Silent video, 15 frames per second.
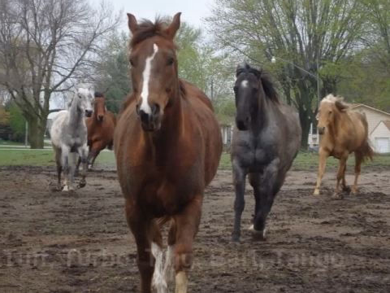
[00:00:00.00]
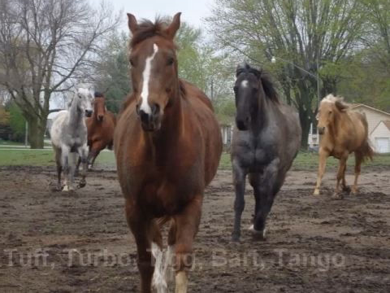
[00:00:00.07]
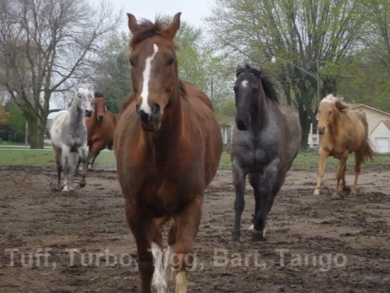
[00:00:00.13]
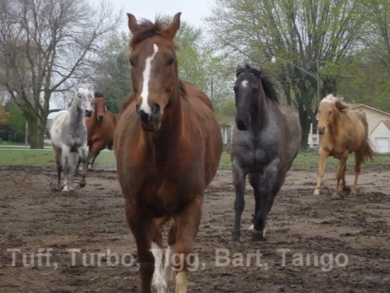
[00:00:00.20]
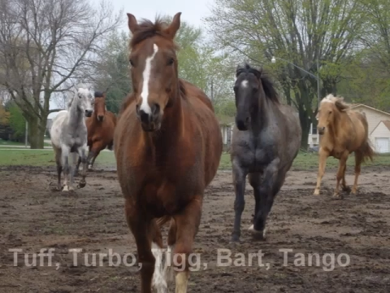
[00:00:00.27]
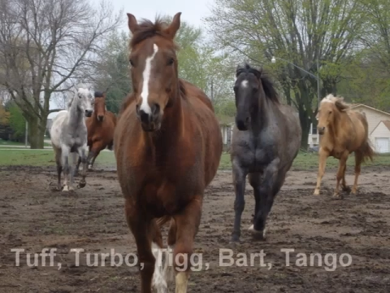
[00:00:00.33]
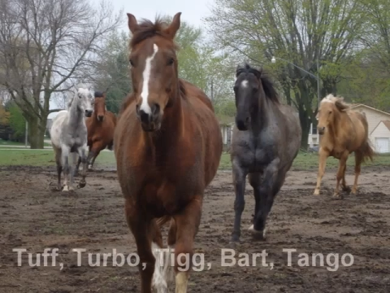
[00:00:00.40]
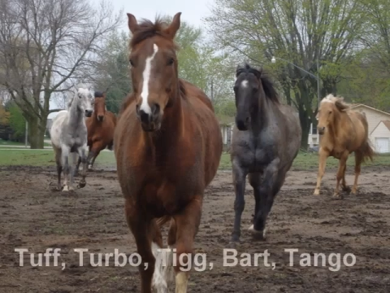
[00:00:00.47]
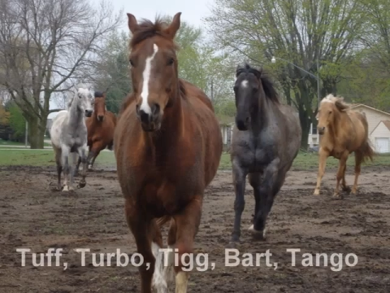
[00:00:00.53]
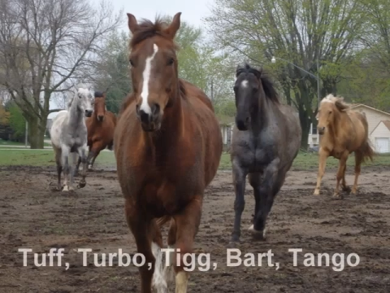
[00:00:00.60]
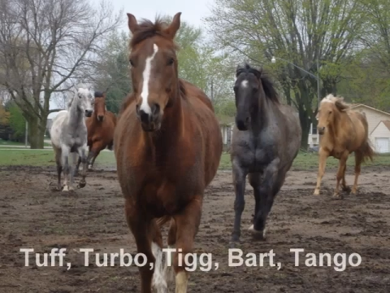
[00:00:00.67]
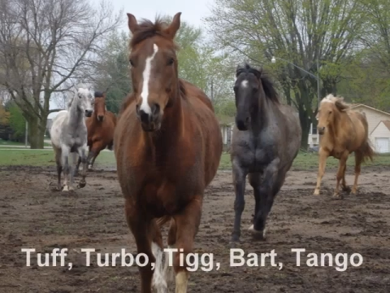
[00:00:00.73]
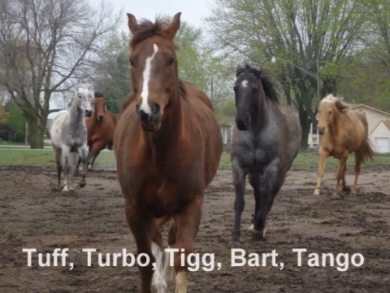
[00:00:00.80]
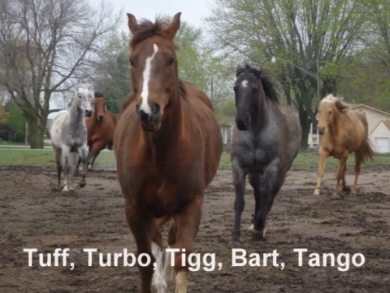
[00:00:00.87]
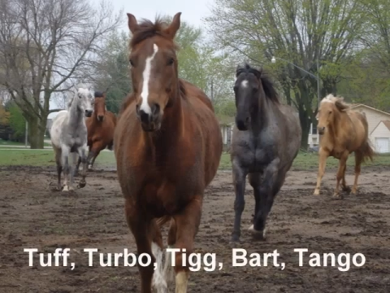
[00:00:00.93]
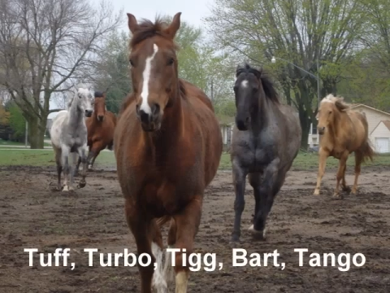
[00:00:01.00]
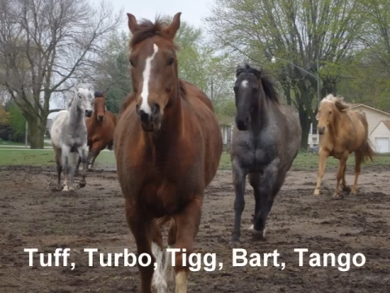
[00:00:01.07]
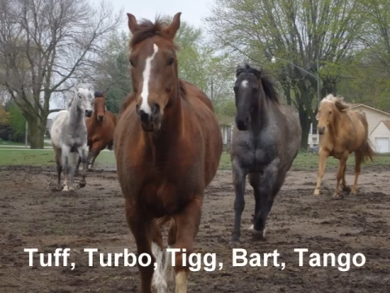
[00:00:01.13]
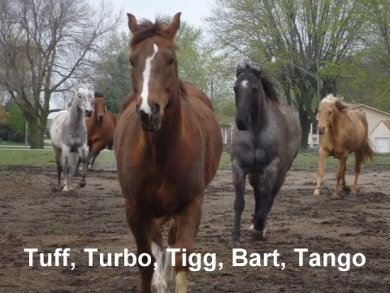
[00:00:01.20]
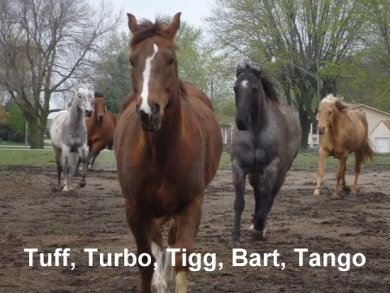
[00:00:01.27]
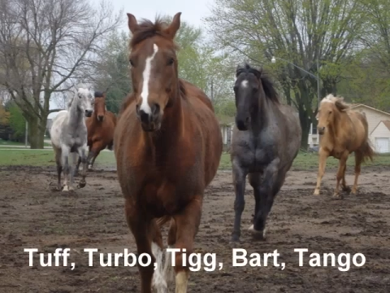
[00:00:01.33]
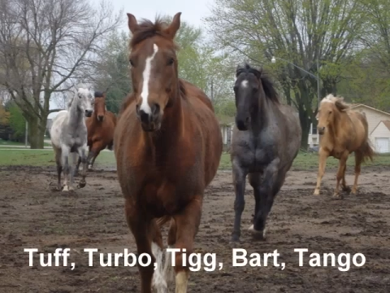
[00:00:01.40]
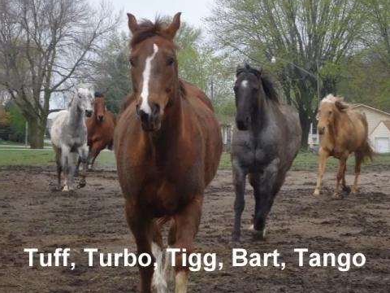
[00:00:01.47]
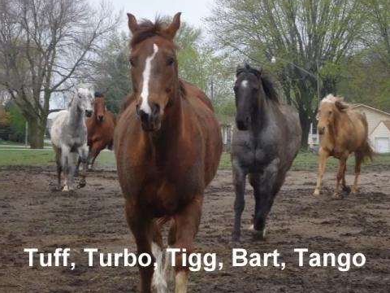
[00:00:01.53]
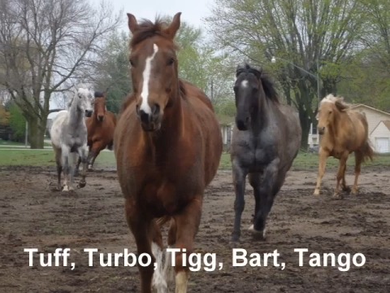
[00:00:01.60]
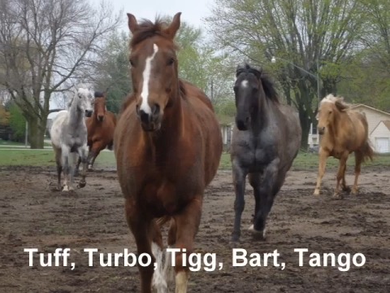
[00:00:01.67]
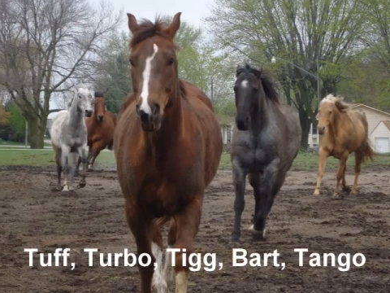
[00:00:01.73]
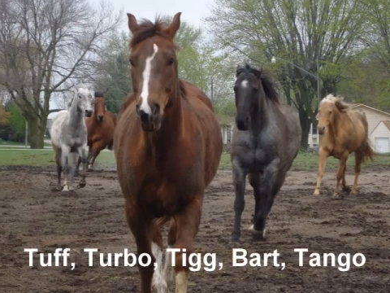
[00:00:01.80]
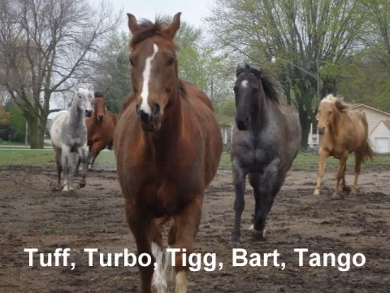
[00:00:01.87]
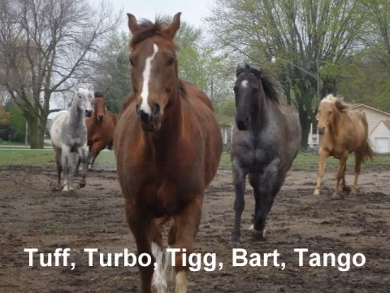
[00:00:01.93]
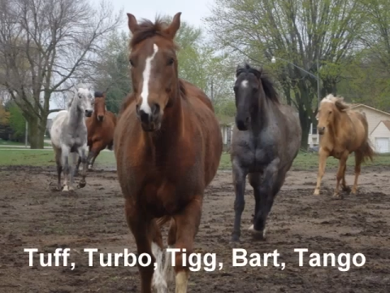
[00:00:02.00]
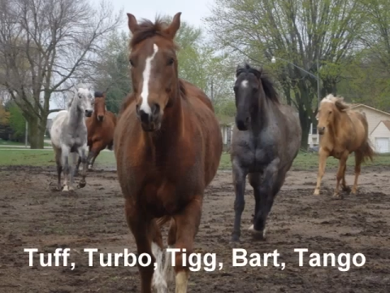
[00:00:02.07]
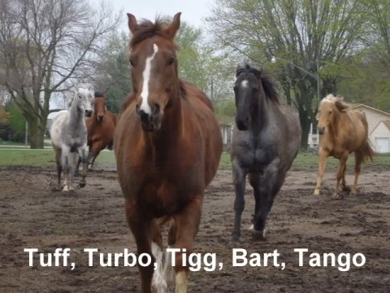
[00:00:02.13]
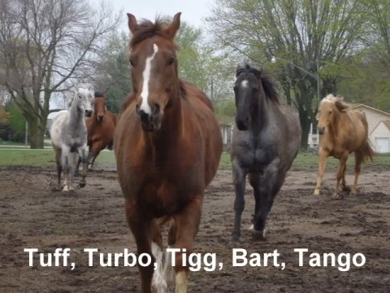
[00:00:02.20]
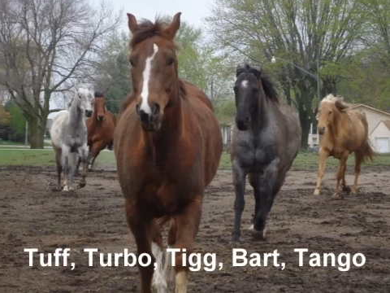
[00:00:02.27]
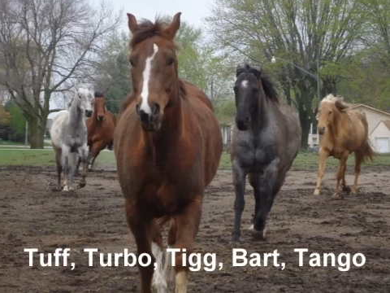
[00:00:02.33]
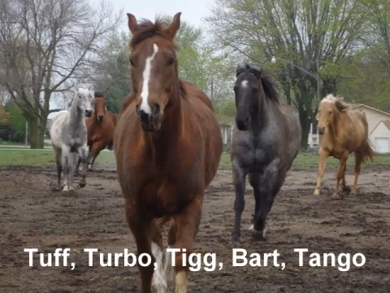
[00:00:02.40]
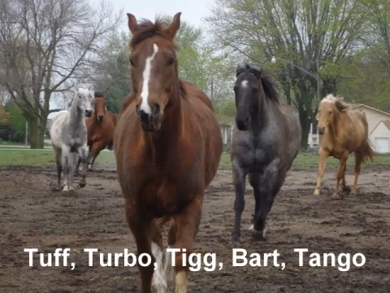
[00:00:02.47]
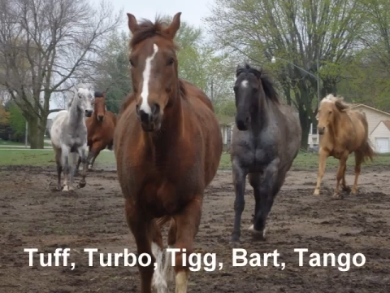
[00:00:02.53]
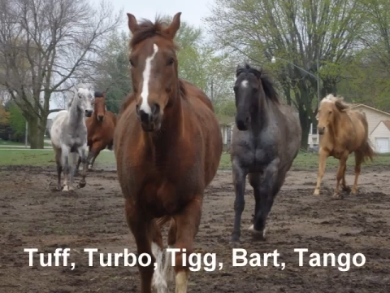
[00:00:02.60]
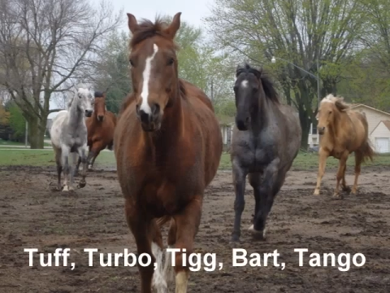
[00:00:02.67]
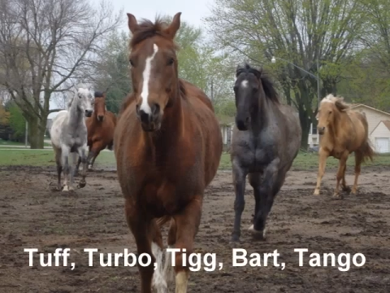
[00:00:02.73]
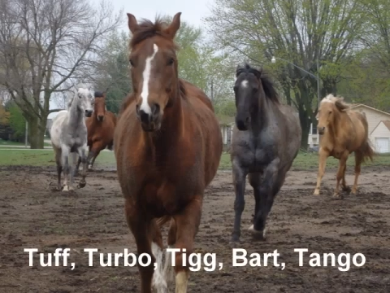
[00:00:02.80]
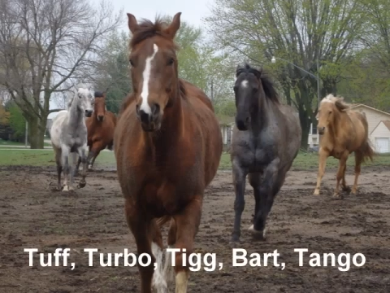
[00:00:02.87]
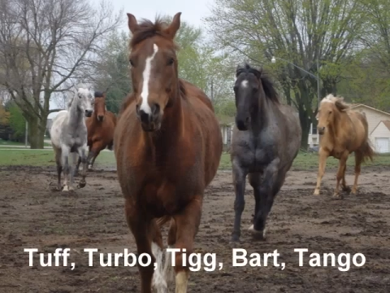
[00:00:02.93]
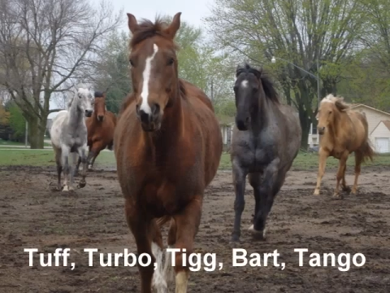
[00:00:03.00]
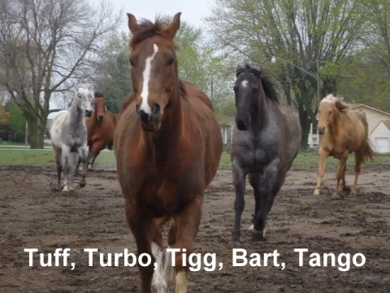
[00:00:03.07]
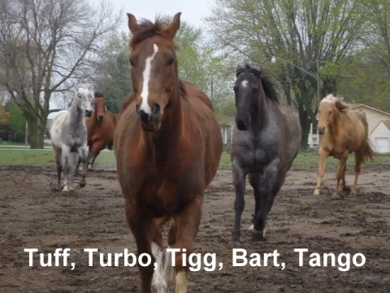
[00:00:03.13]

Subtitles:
Nobody's mouth can be seen.